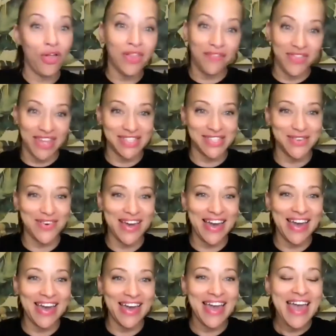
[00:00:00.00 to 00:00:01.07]
of this.
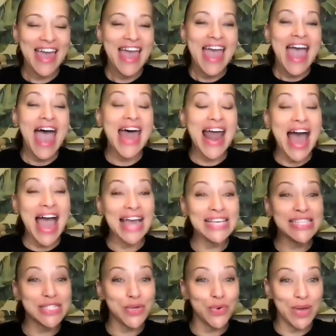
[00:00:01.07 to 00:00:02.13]
Okay. and I
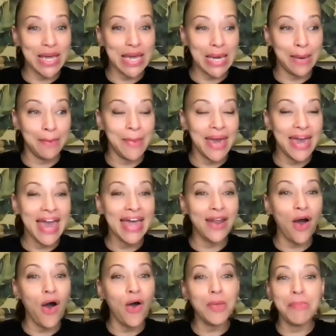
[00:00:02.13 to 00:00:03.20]
scream, and
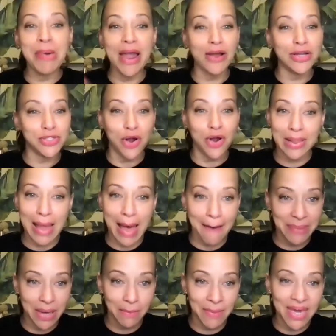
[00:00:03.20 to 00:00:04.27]
all the parents start
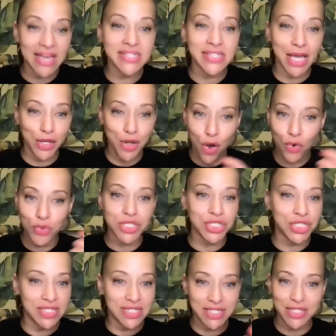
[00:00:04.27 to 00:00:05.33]
clapping because they know that she,